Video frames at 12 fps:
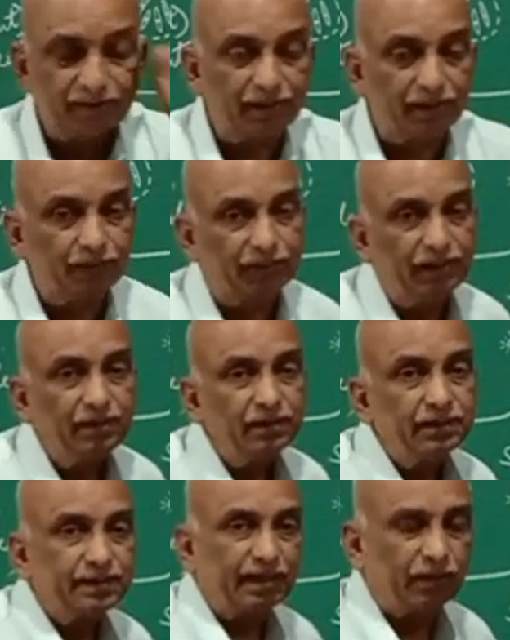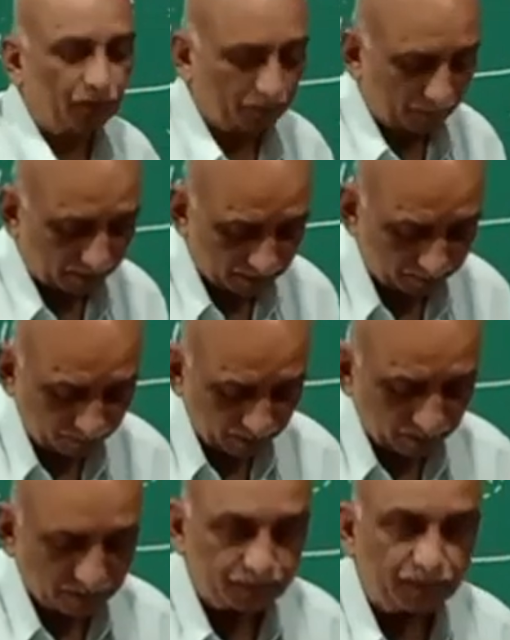of the cytoplasm.
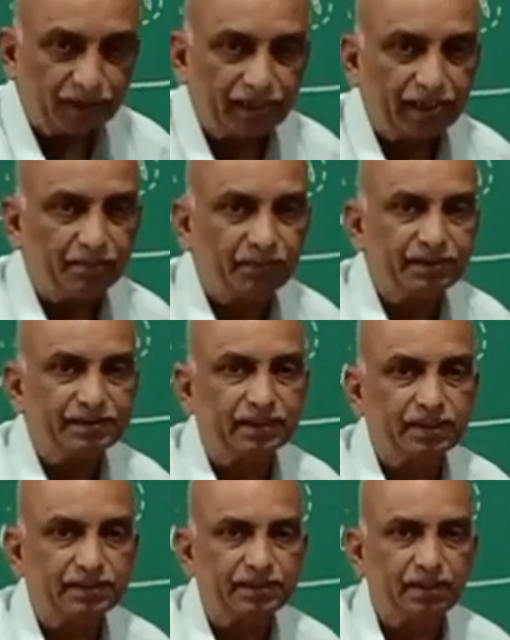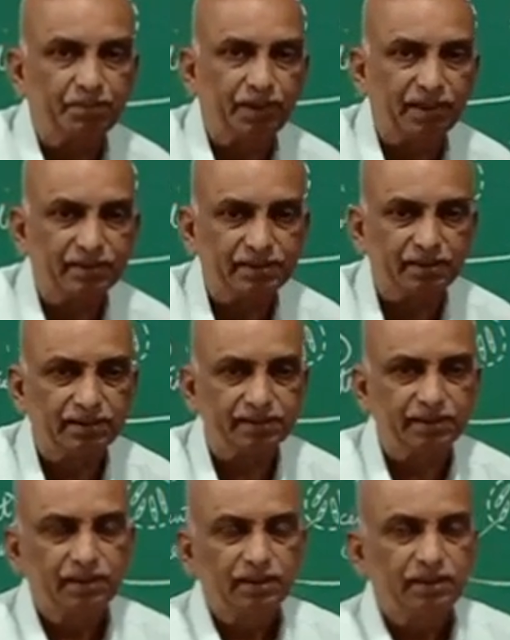So in animal cells and plant cells,
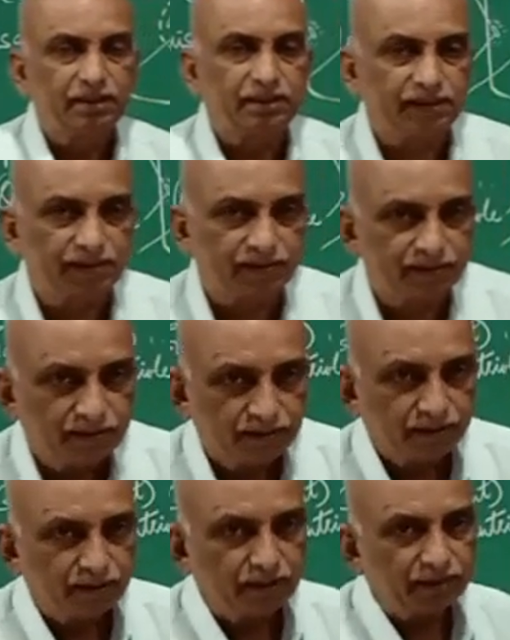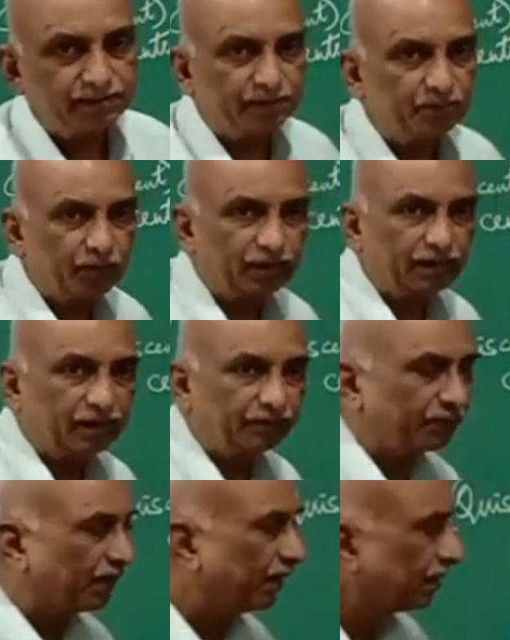this is somewhat different,